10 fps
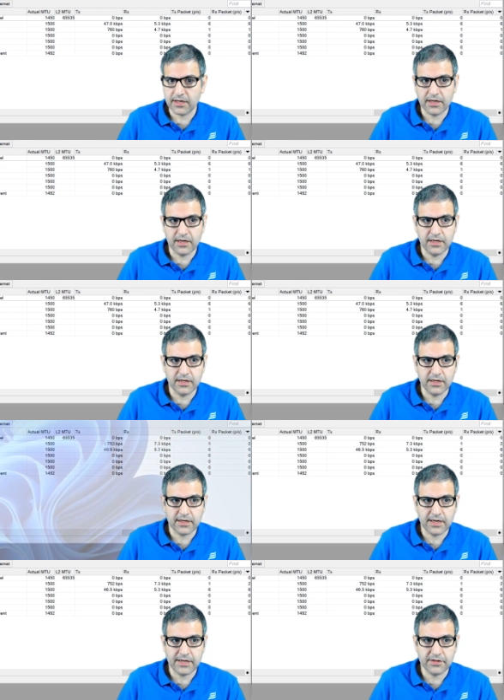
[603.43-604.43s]
uh,
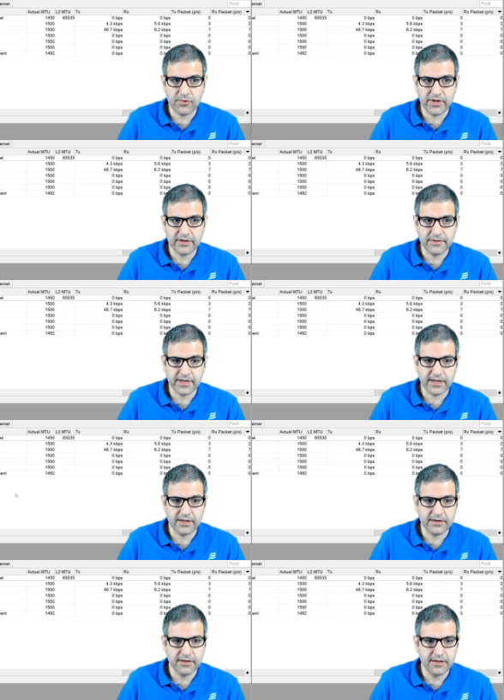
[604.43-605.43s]
client one
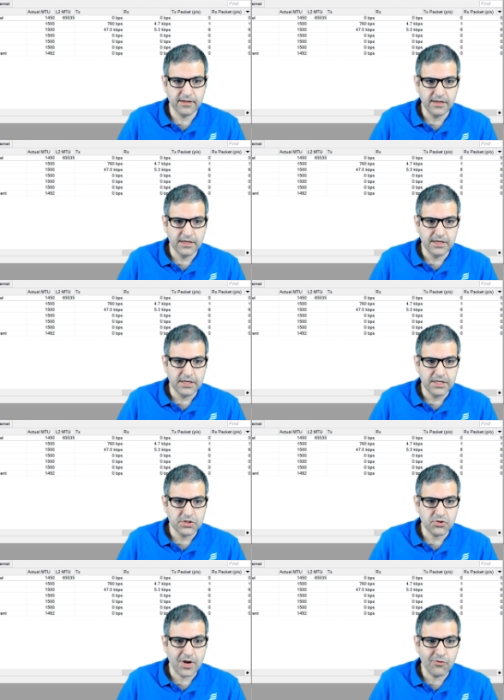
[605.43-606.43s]
again
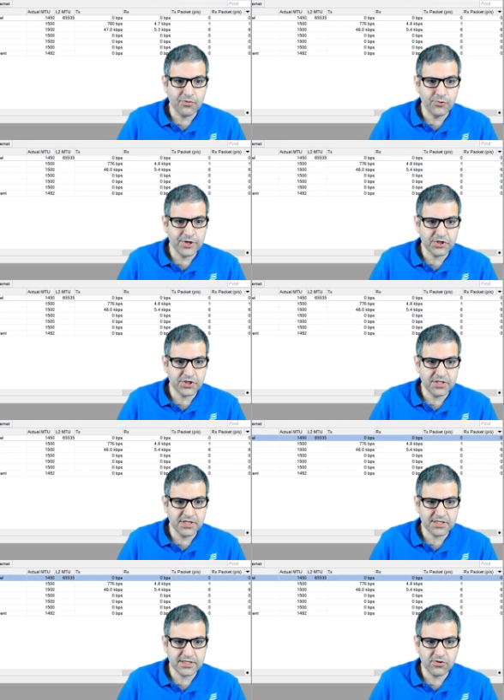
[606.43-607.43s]
so I will bridge
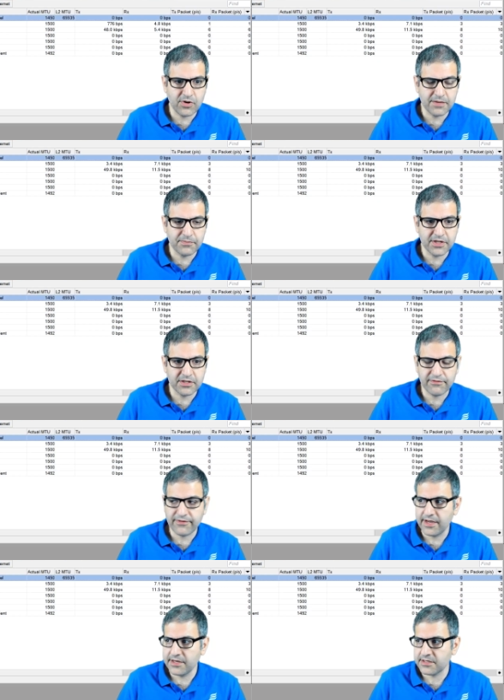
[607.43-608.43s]
this EOIP
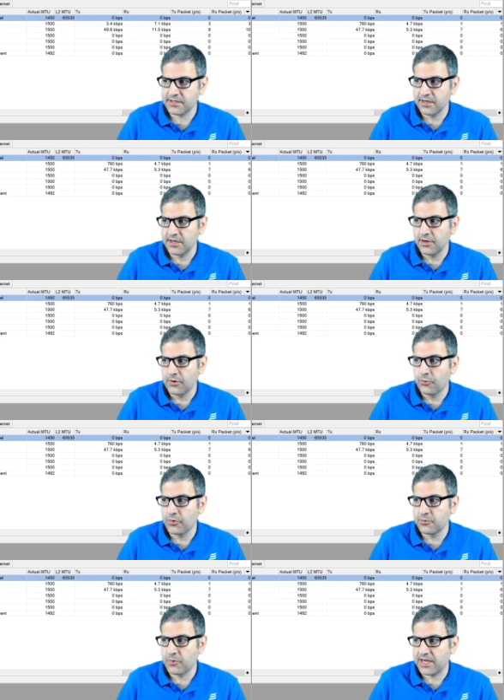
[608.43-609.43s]
interface
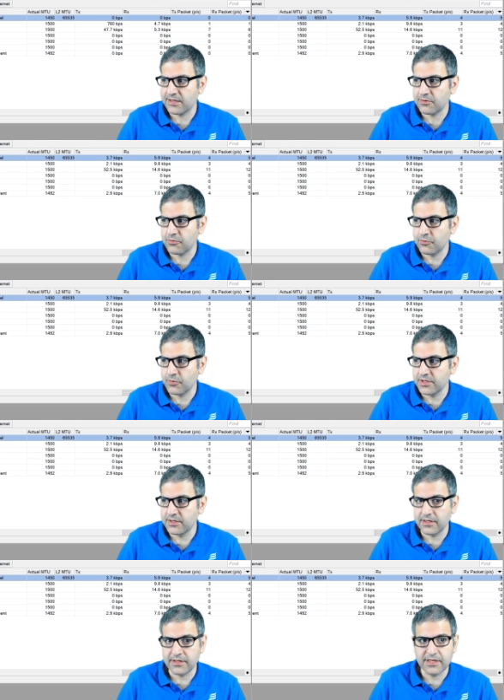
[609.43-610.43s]
with what? With
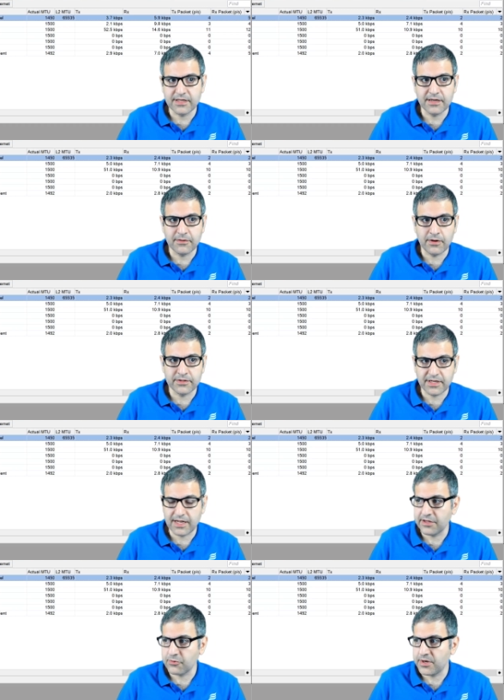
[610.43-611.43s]
the on the
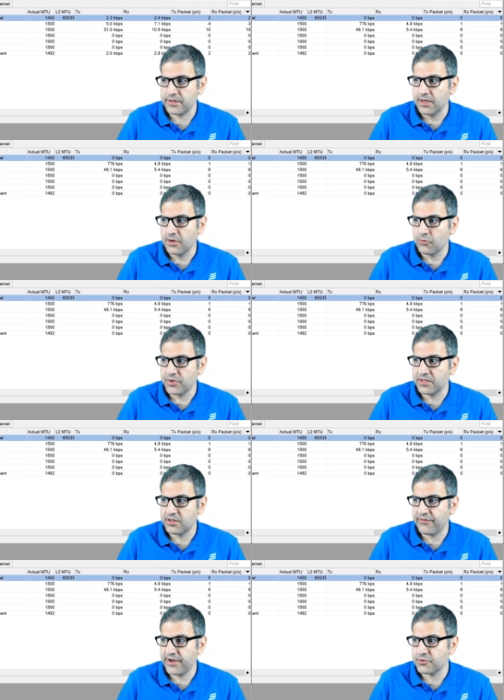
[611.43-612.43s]
client one with the
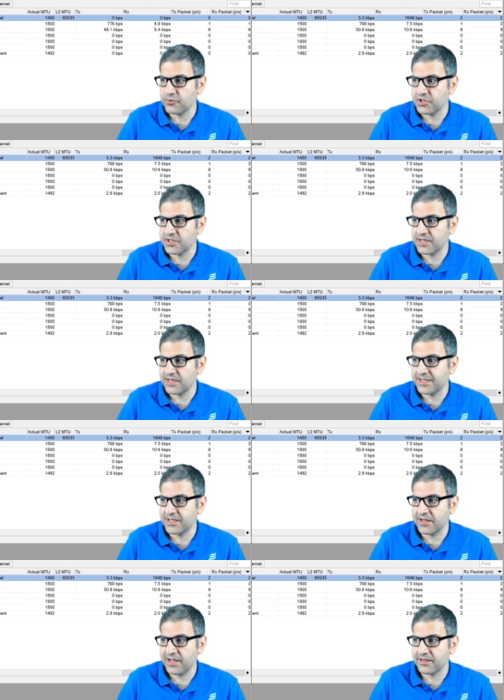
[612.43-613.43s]
interface which is
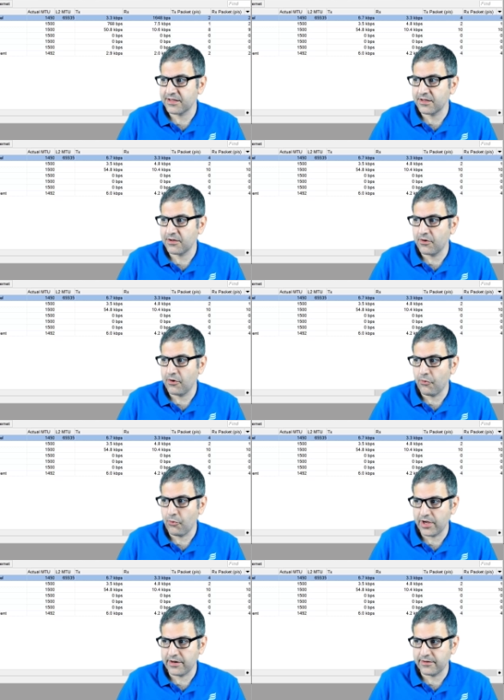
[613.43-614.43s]
Ethernet
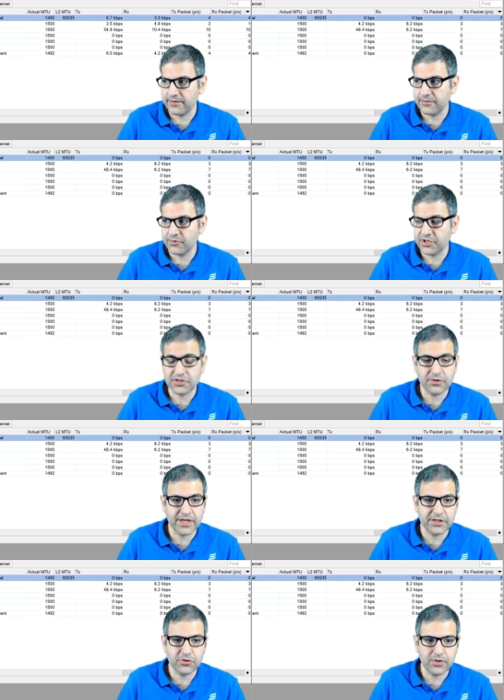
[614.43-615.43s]
one, which is
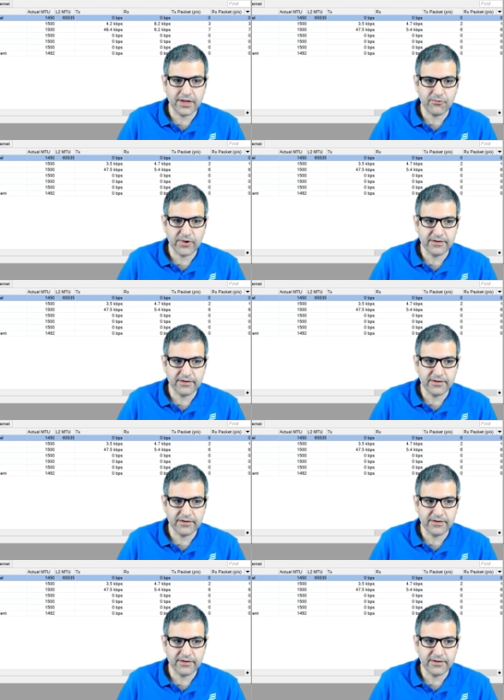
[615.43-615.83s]
connected to LAN one.